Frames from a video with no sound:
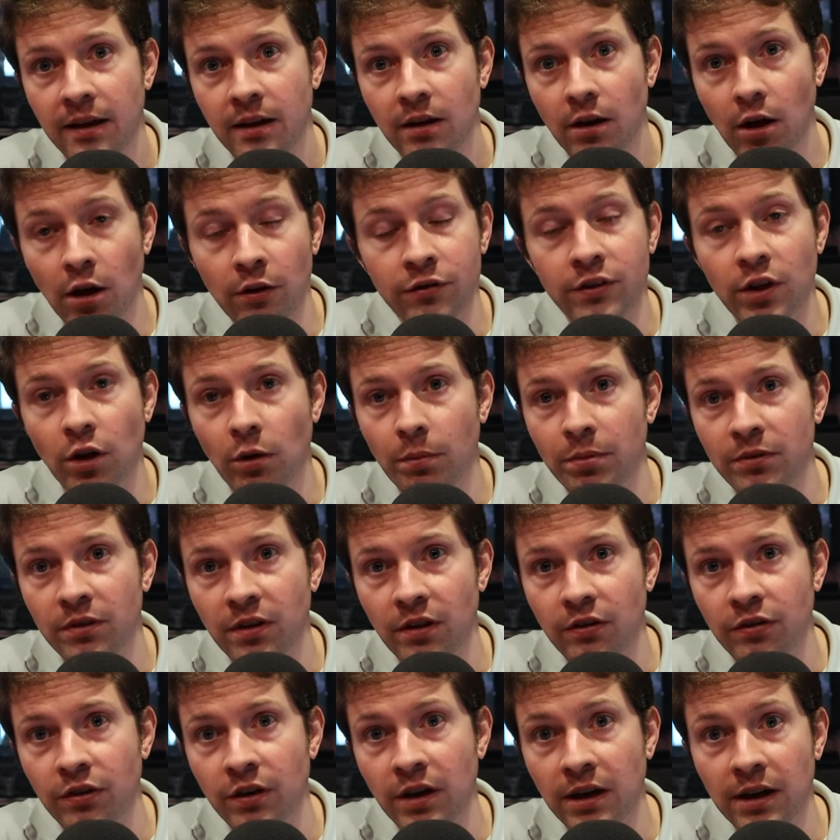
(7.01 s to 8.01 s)
of the
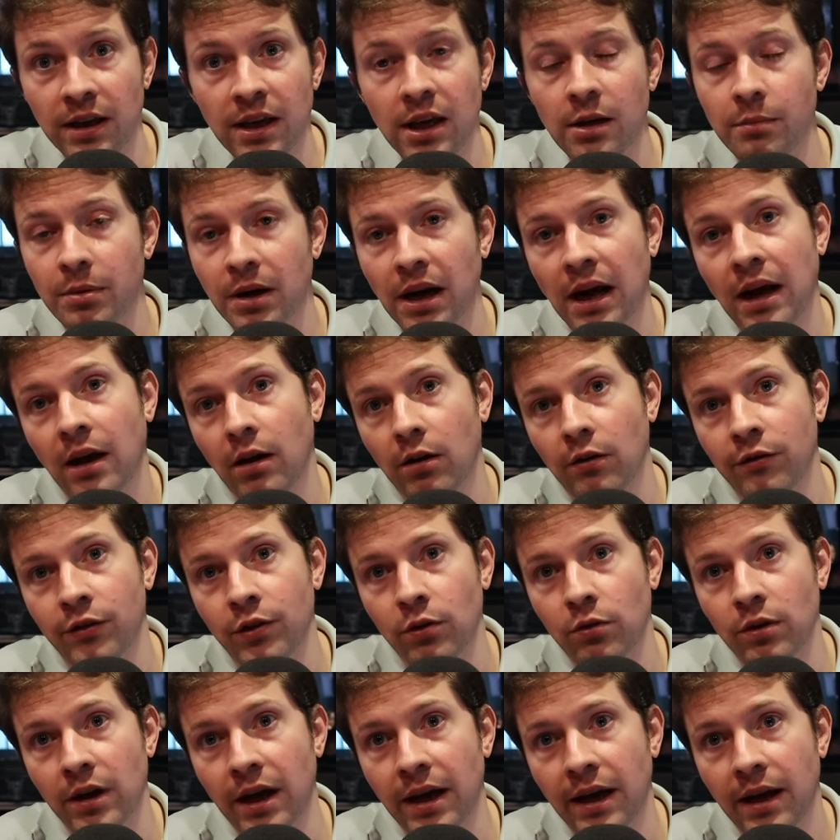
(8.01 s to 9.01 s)
opposition and keeping it out of
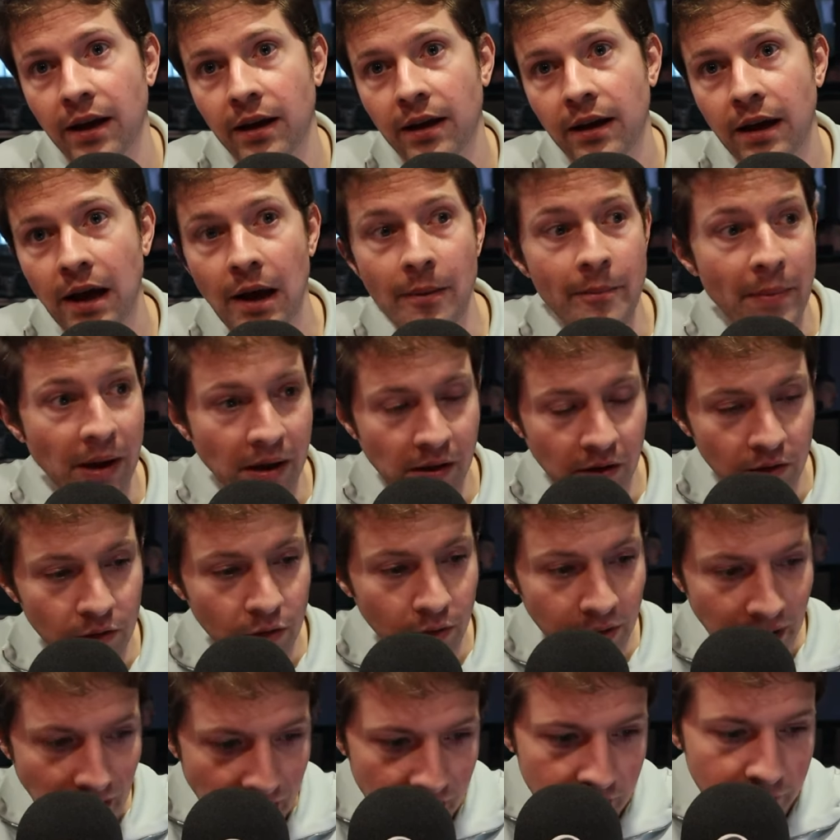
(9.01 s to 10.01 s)
your net and making sure
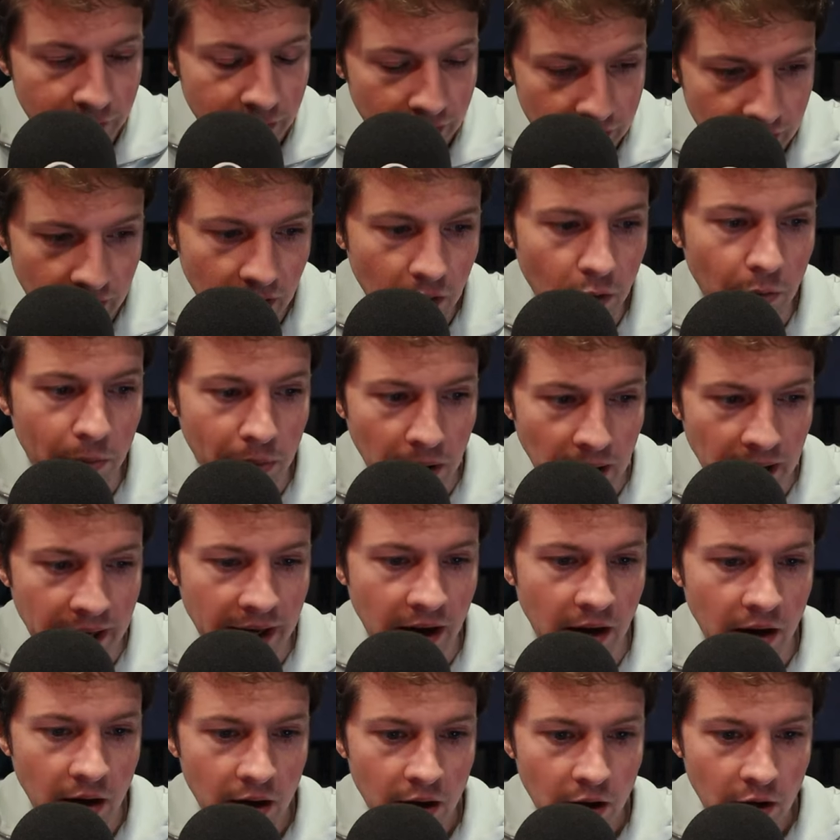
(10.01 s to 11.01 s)
that every single
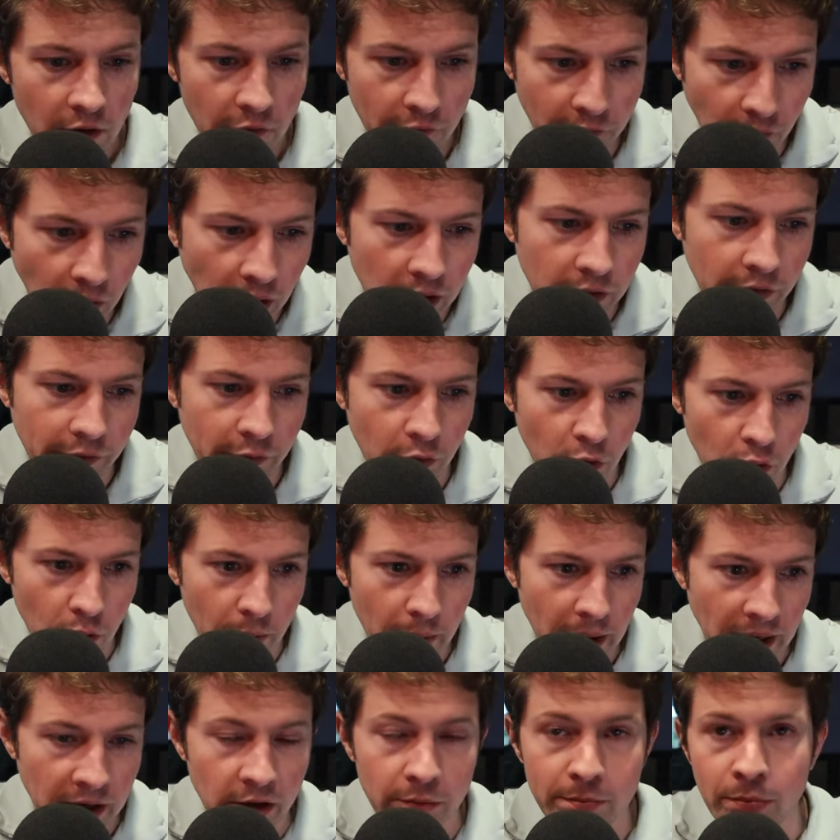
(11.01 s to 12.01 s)
player finds form
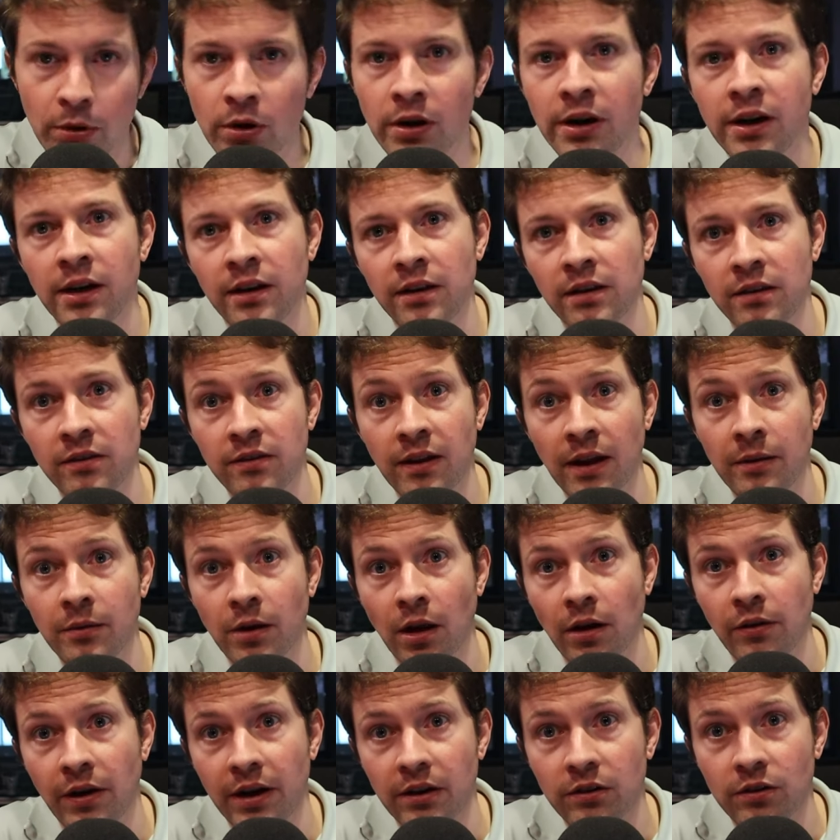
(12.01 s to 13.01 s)
and is pulling in the same
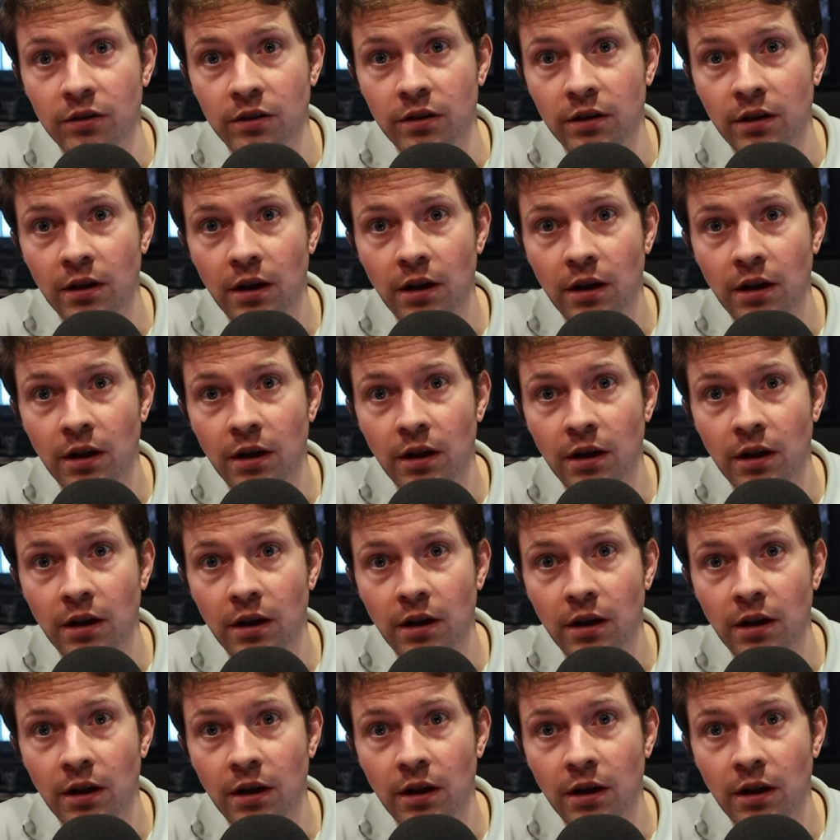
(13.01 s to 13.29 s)
direction.